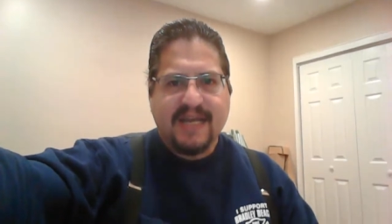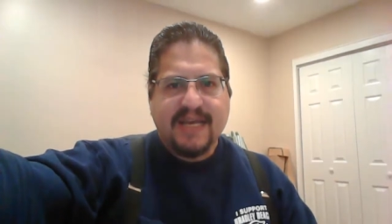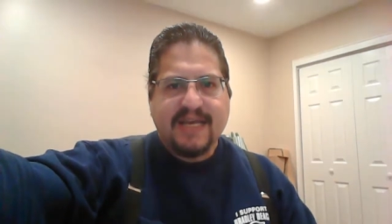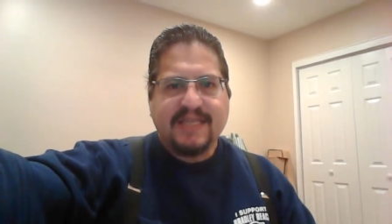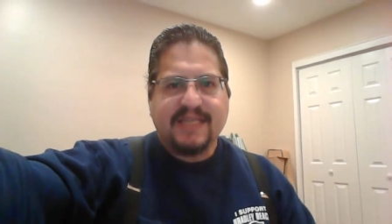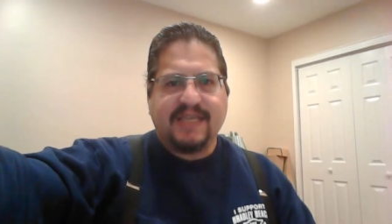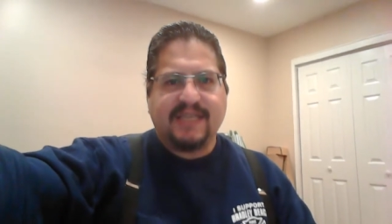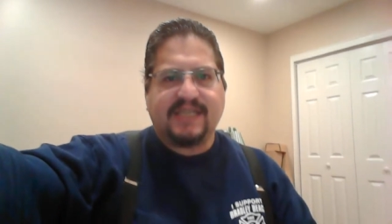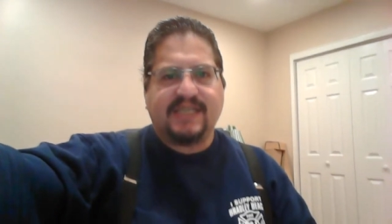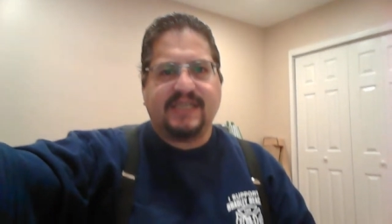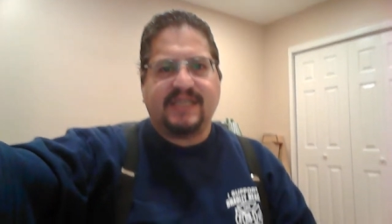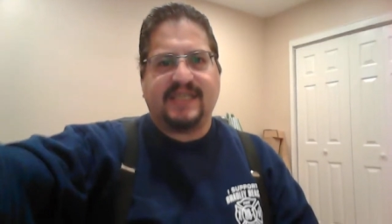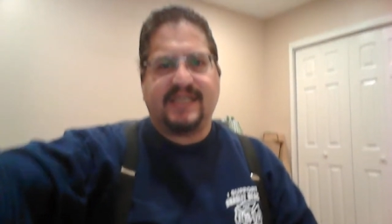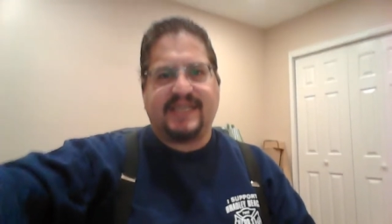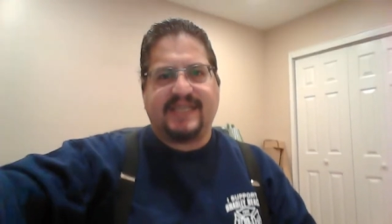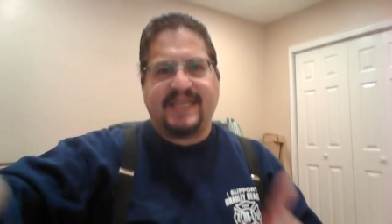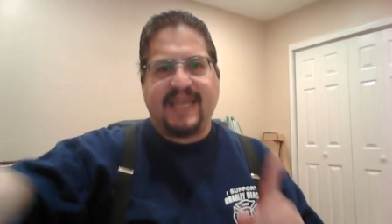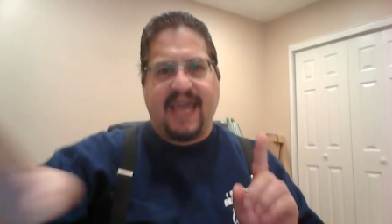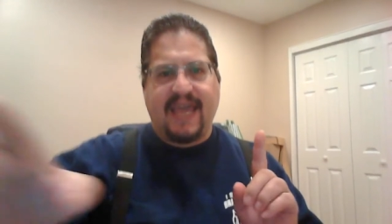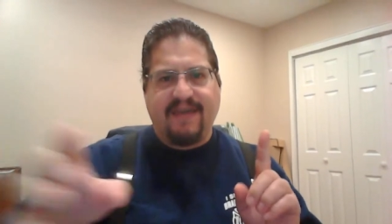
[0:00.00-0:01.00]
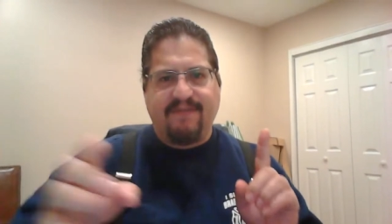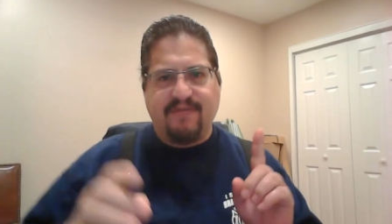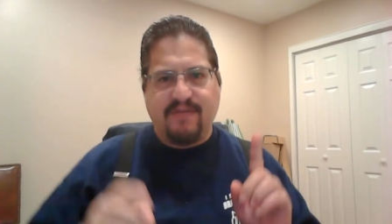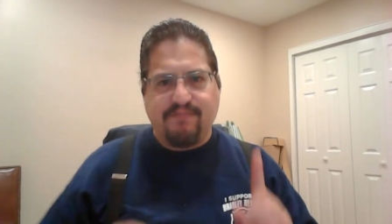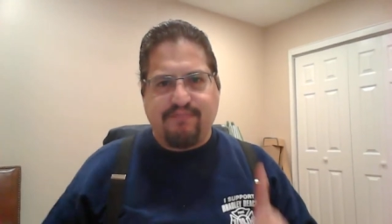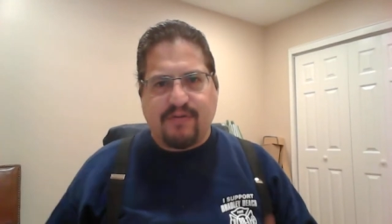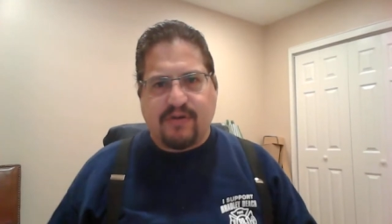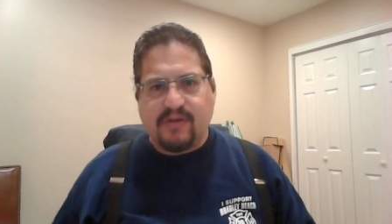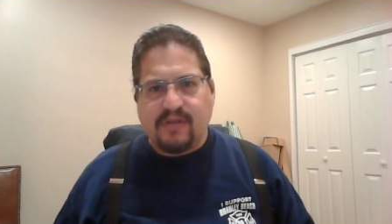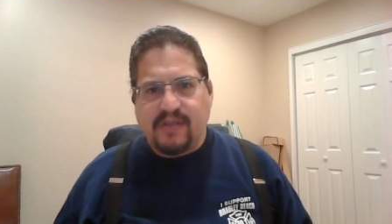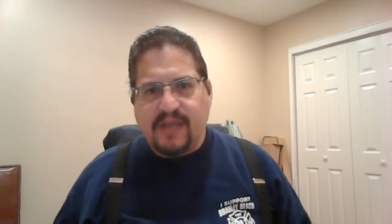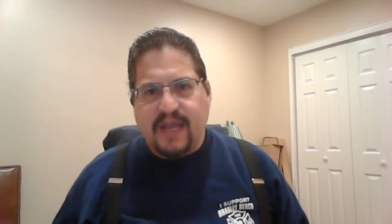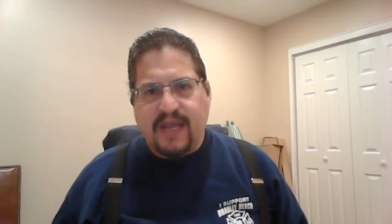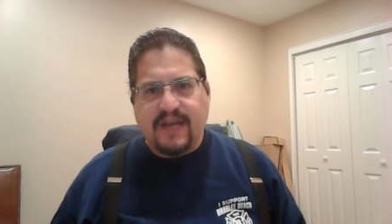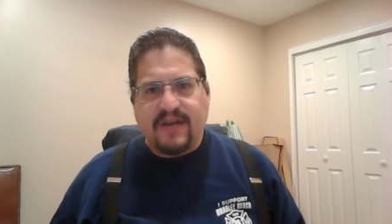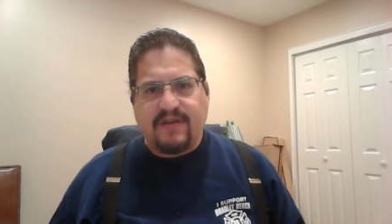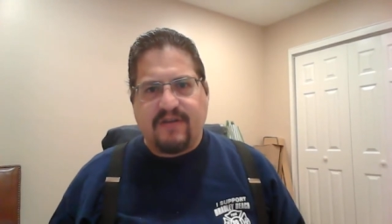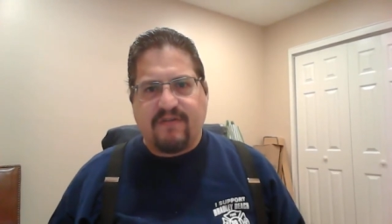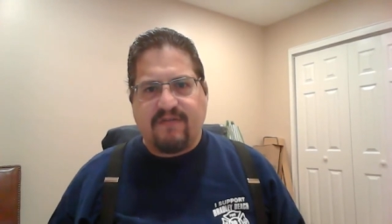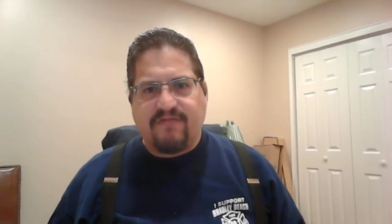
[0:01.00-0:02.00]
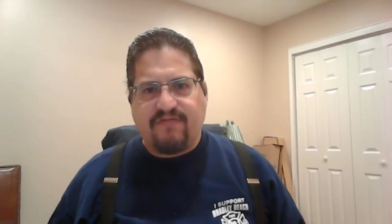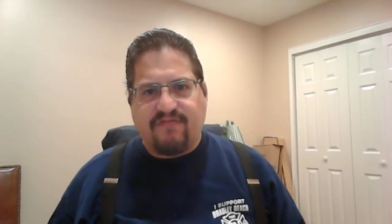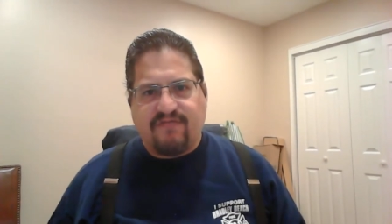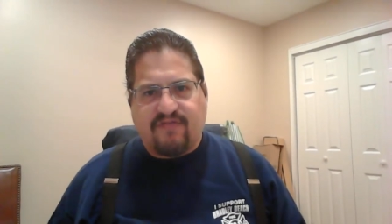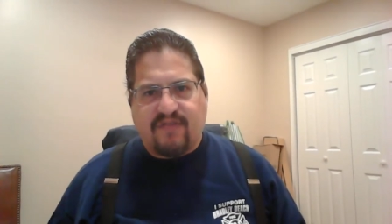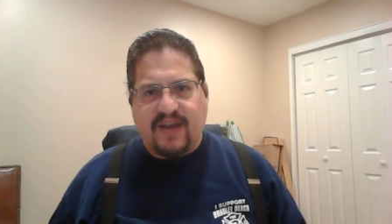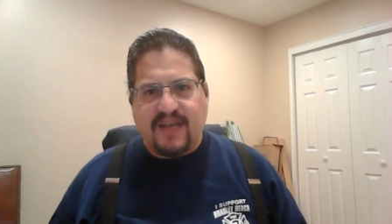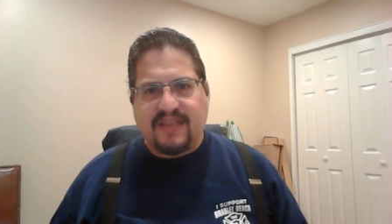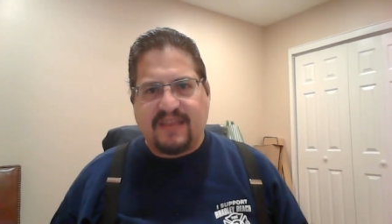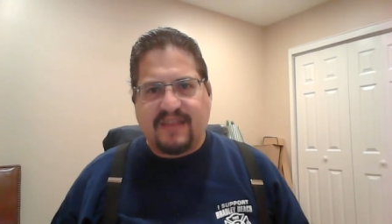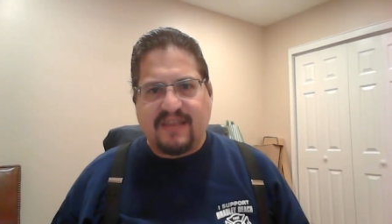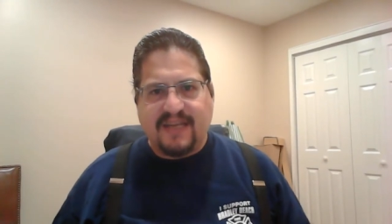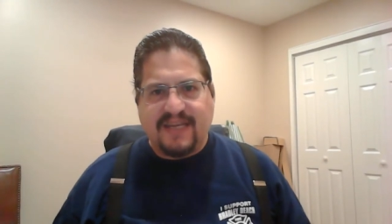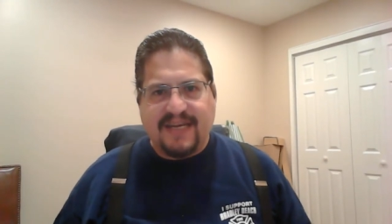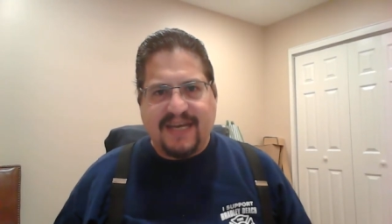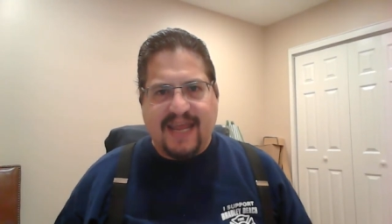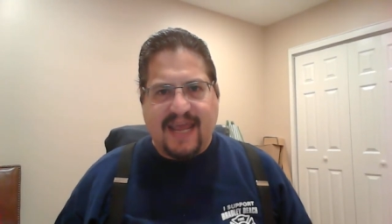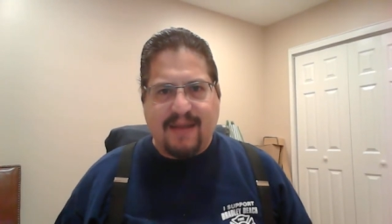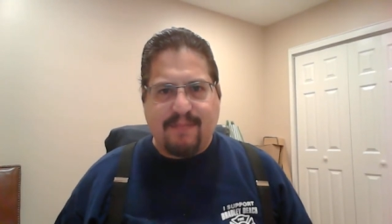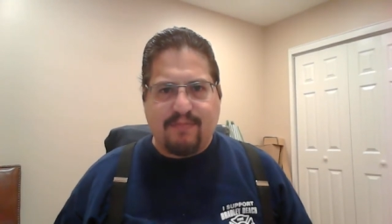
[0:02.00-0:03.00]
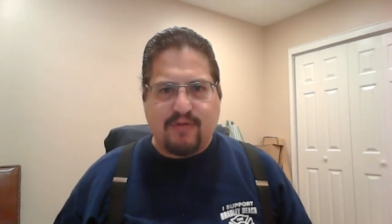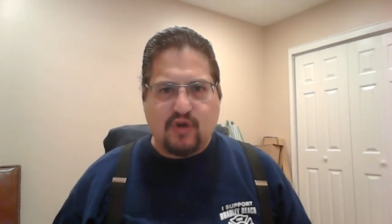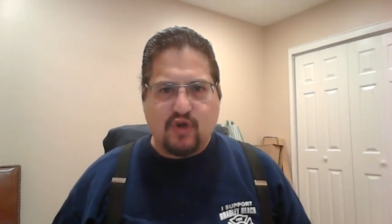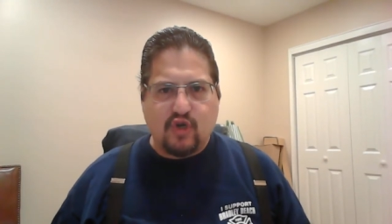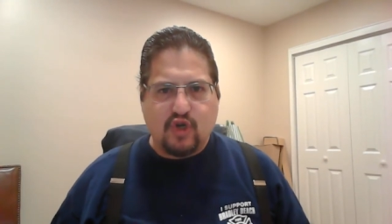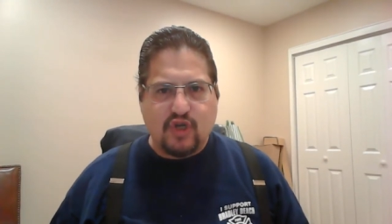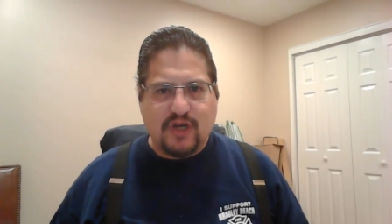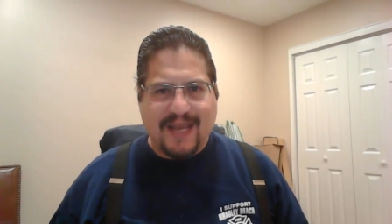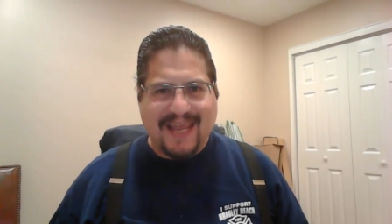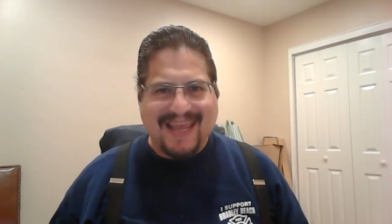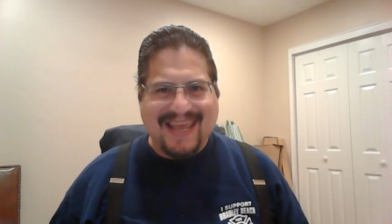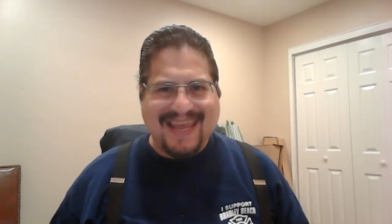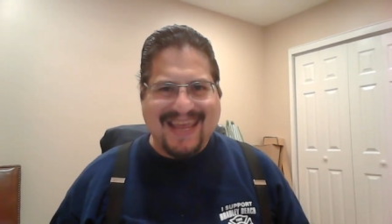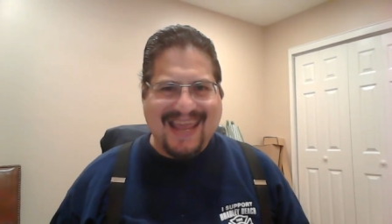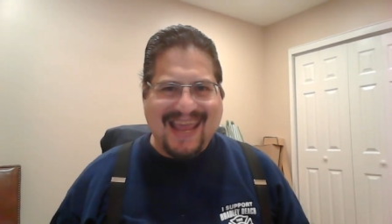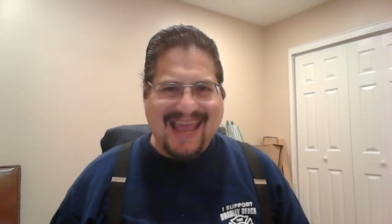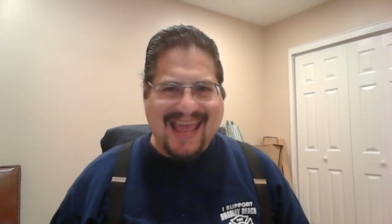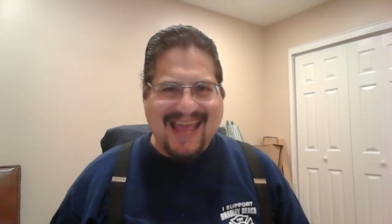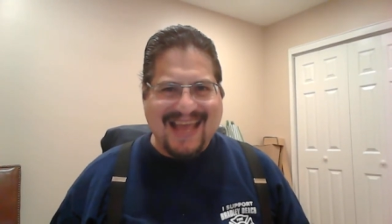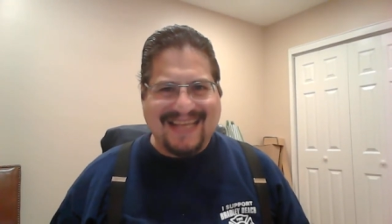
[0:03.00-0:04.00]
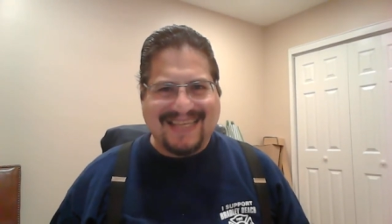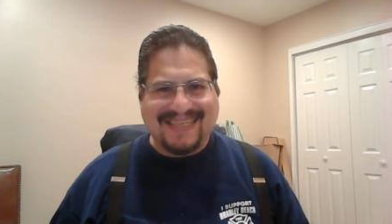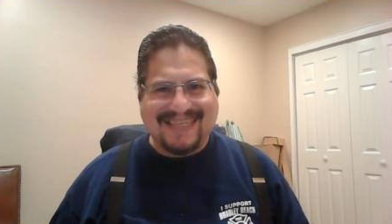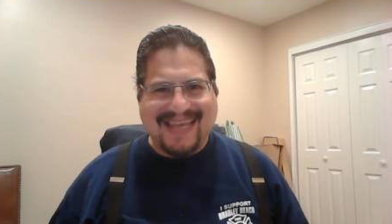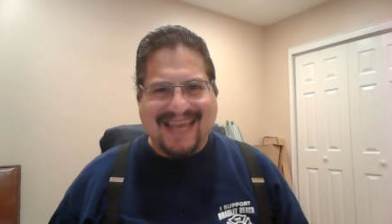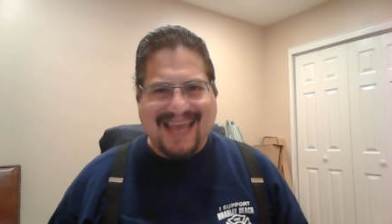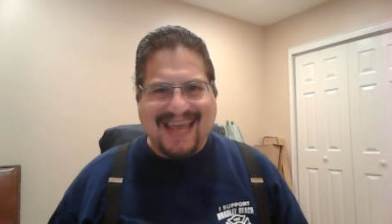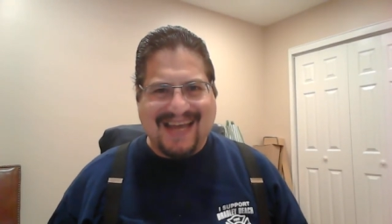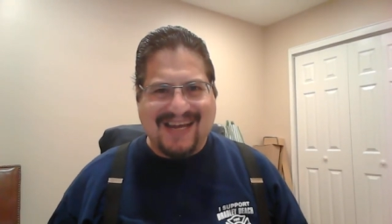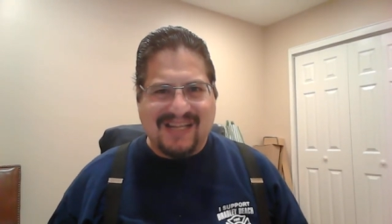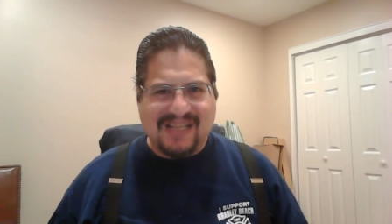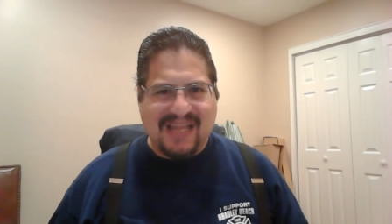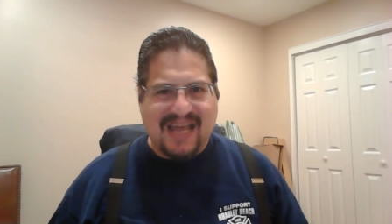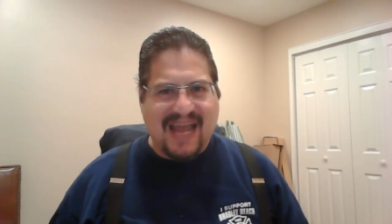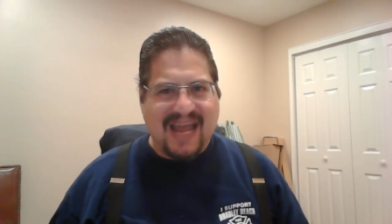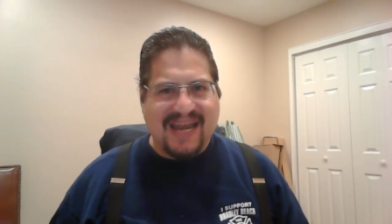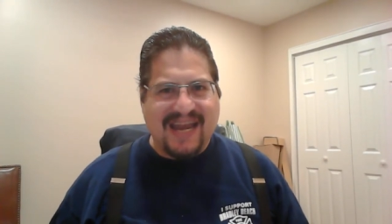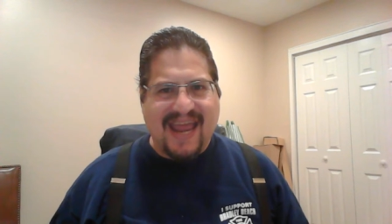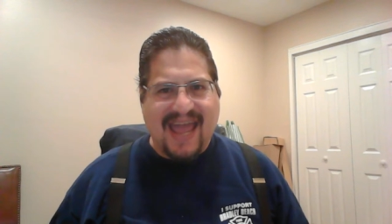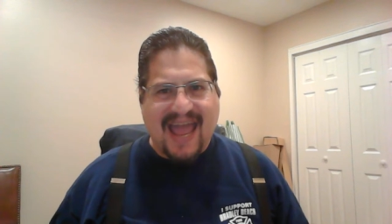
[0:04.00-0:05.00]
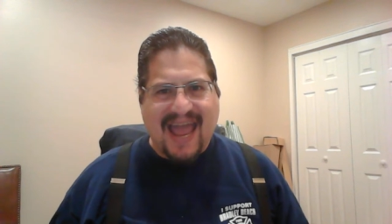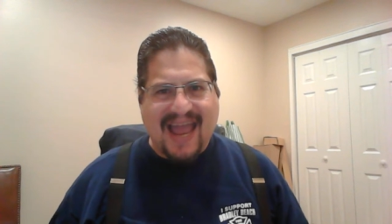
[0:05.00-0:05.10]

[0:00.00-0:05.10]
This is David Berlin, your friendly neighborhood ESL and